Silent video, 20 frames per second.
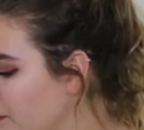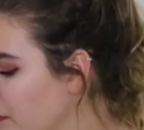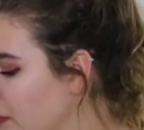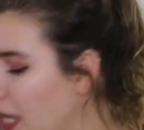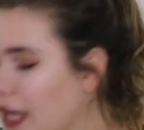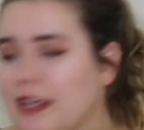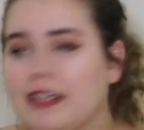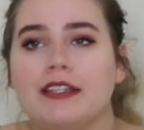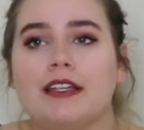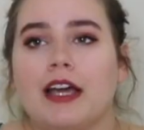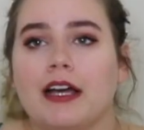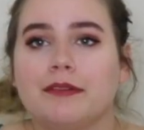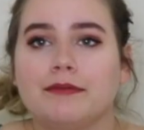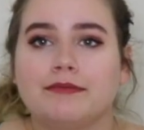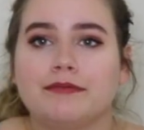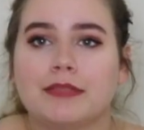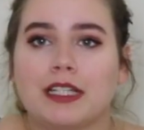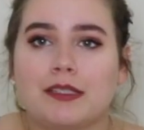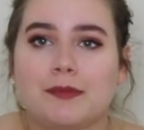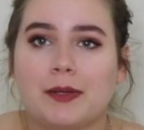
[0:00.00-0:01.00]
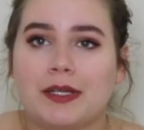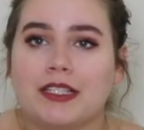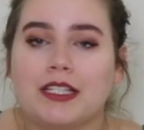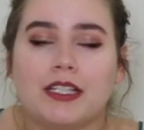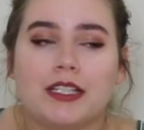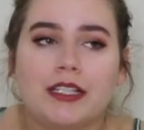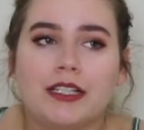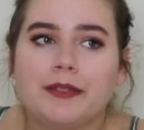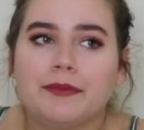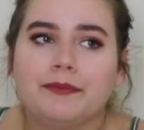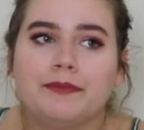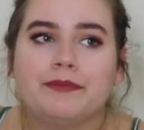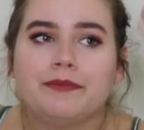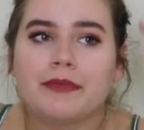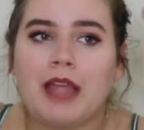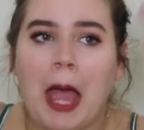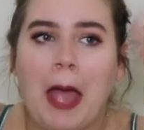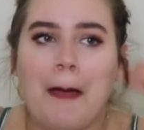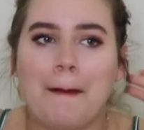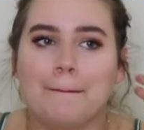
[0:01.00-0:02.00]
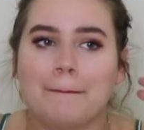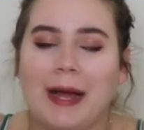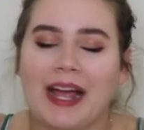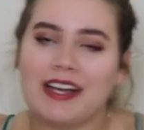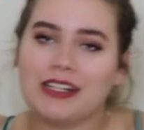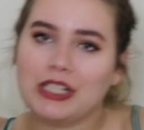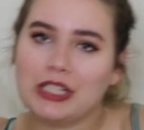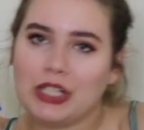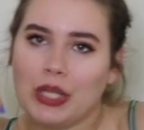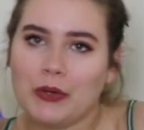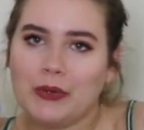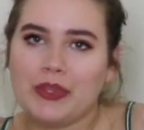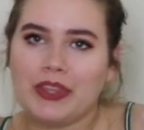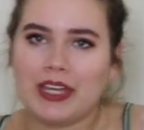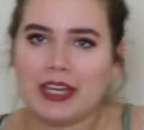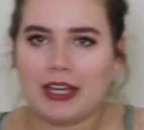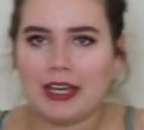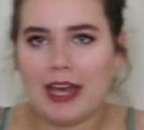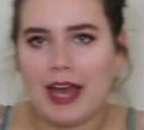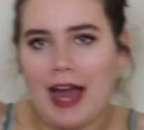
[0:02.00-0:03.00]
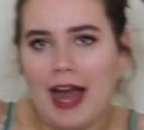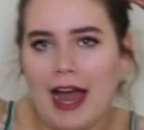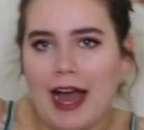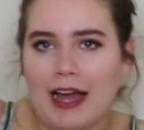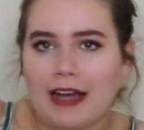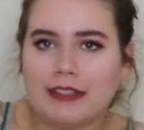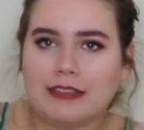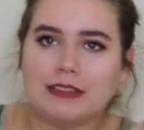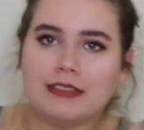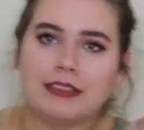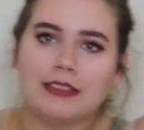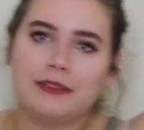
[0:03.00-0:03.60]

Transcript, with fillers: And yeah, that's basically my clothing hacks.